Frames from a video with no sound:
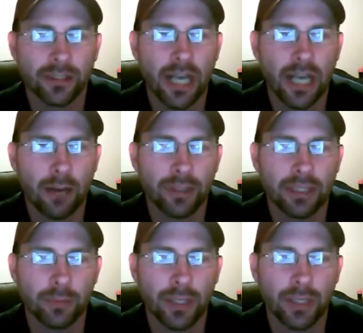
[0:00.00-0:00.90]
and he'd
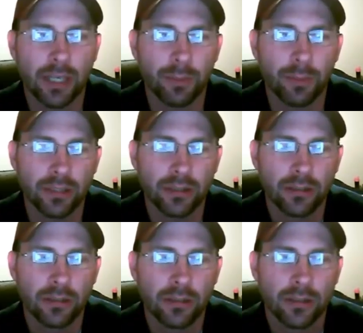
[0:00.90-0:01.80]
stop and he'd pick up a
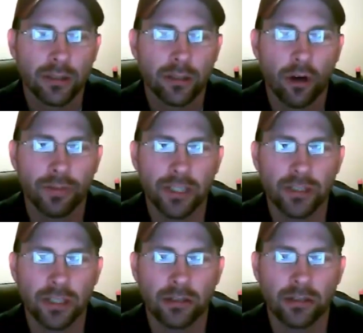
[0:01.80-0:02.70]

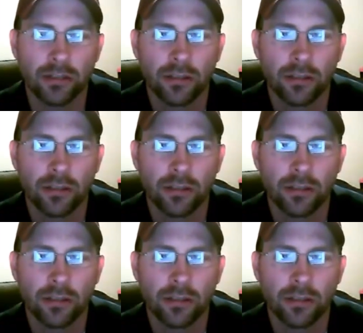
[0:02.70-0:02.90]
starfish and he'd